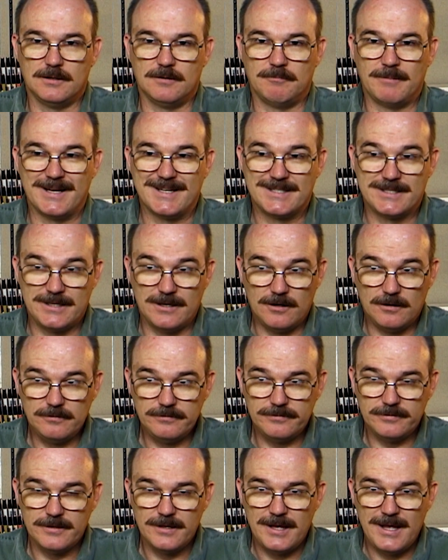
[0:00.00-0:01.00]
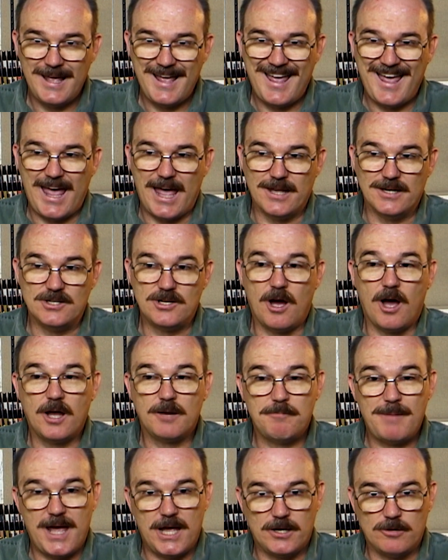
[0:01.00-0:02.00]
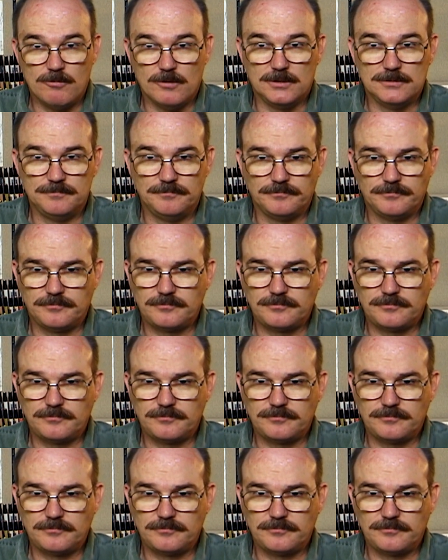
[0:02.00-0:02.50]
myself and Don Manuel.